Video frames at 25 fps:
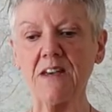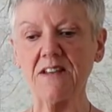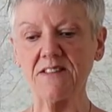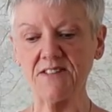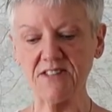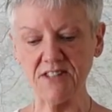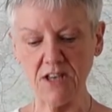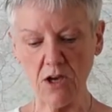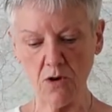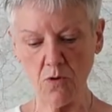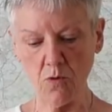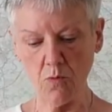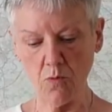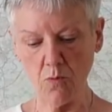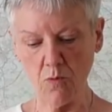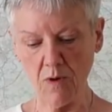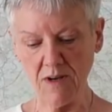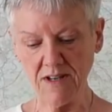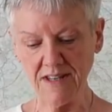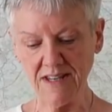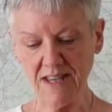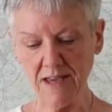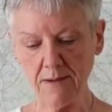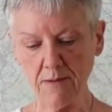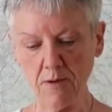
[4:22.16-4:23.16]
So
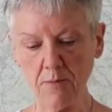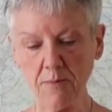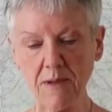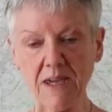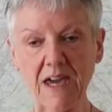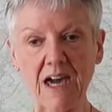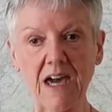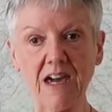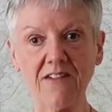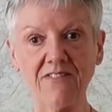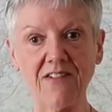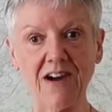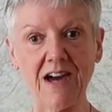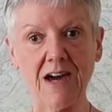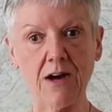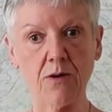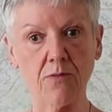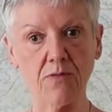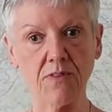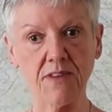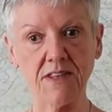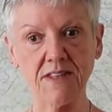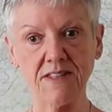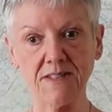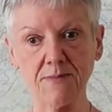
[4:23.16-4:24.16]
when Naomi gave
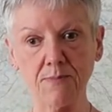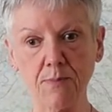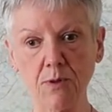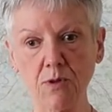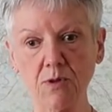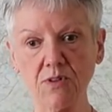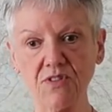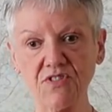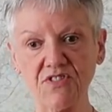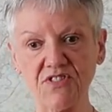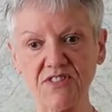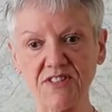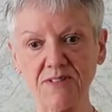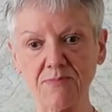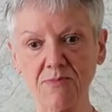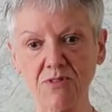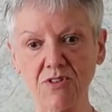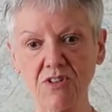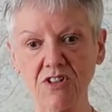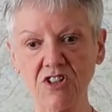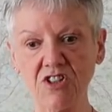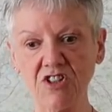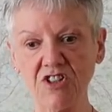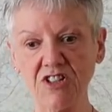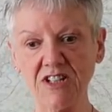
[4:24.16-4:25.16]
out these books this
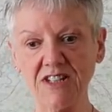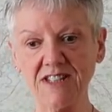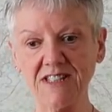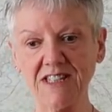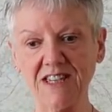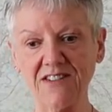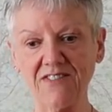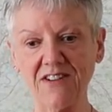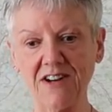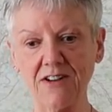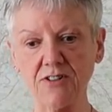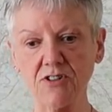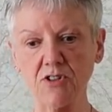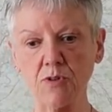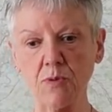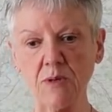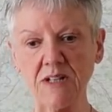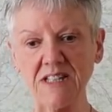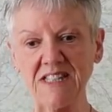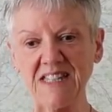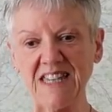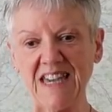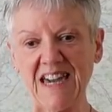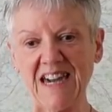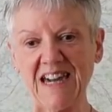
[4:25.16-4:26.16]
morning, she had to give out
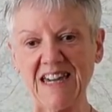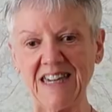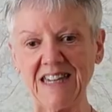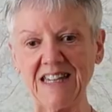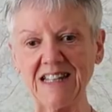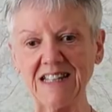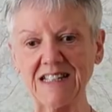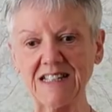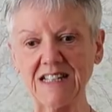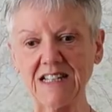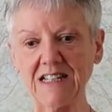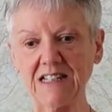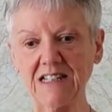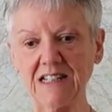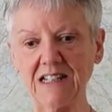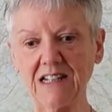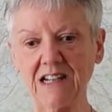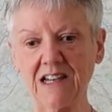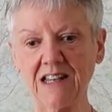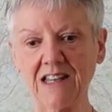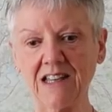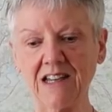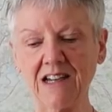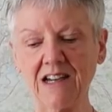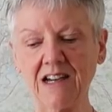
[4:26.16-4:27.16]
28.
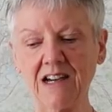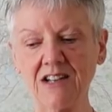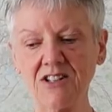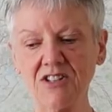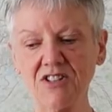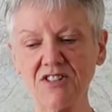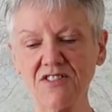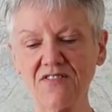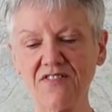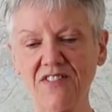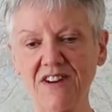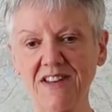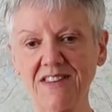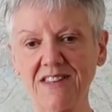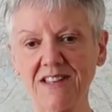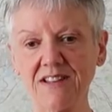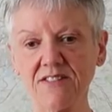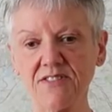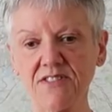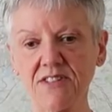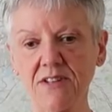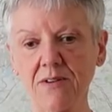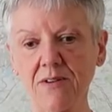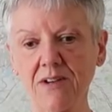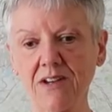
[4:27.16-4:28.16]
And I just find
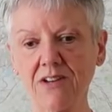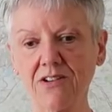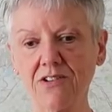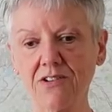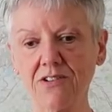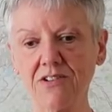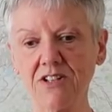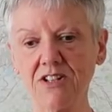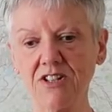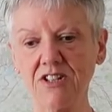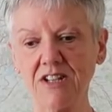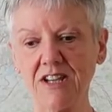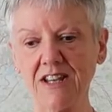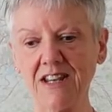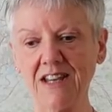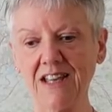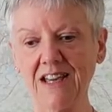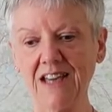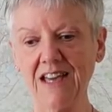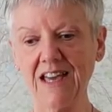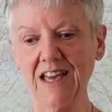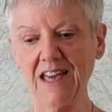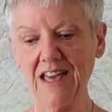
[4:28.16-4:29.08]
that so encouraging.